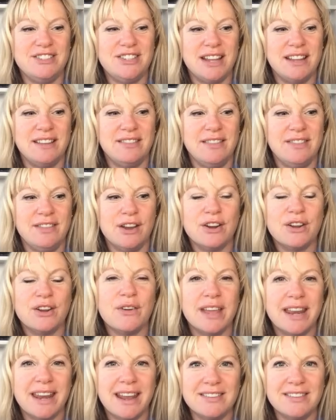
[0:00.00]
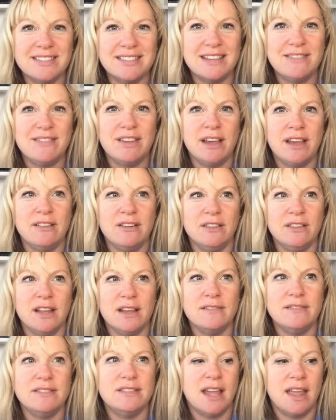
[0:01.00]
and they're going out and saving other
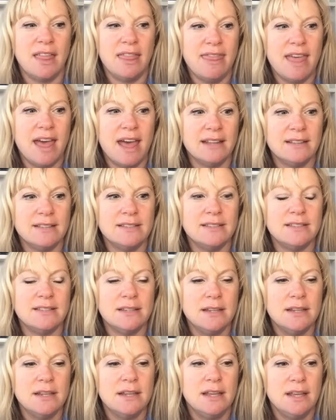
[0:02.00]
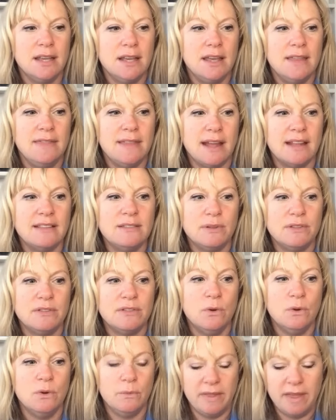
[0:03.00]
lives, and that's that's what's
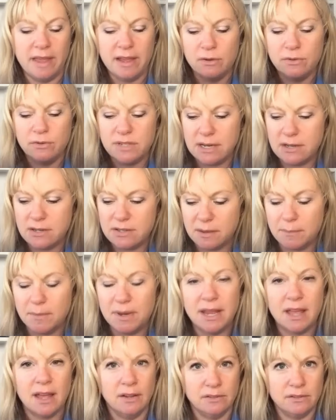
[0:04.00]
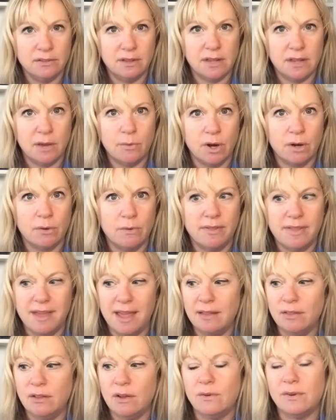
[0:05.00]
cool. When they go teach somebody else that they work with,
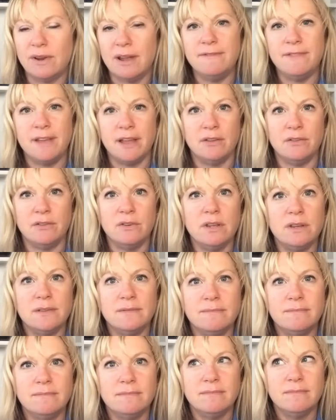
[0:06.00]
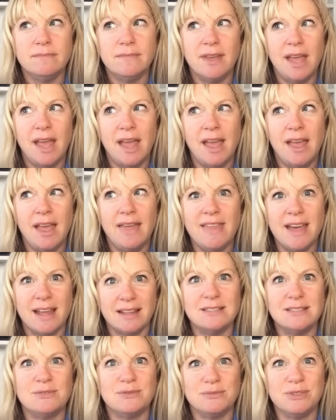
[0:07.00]
hey, look what I found.
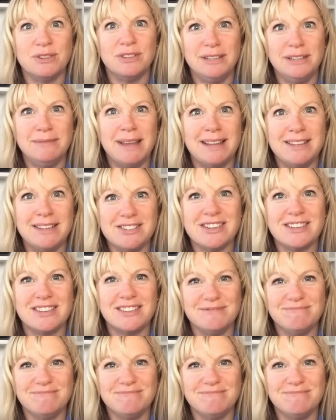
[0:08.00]
That's really magic.